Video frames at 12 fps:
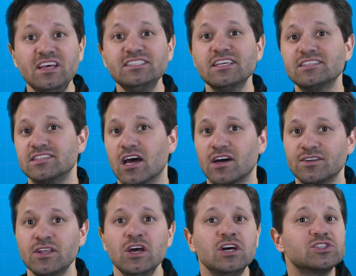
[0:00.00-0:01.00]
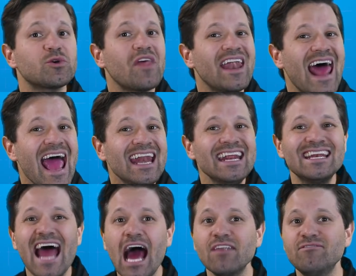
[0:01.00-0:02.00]
This is done so that any
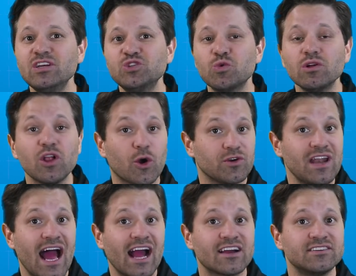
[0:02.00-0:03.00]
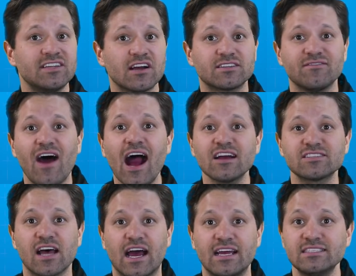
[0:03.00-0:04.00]
non-visual or non-conductive
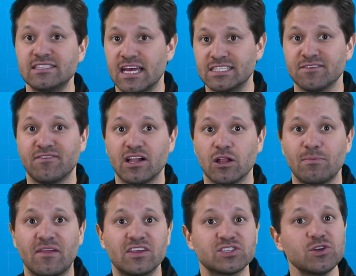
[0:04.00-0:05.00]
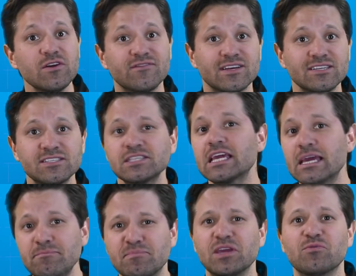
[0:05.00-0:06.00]
oxides that develop on the surface
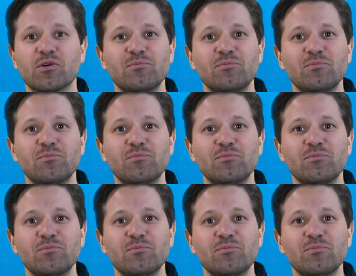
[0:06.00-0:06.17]
can be